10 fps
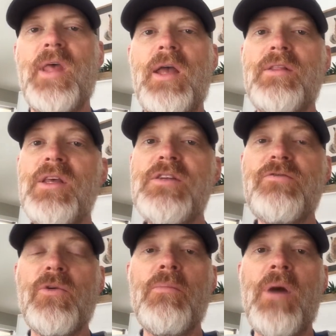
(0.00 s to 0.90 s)
at
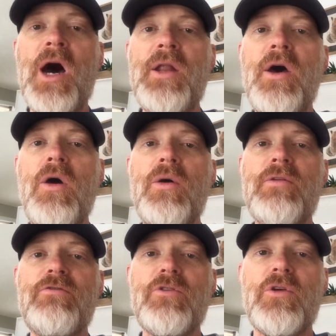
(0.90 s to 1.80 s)
least for mono
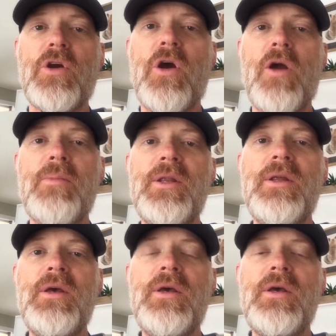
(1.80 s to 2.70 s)
and fluorocarbon.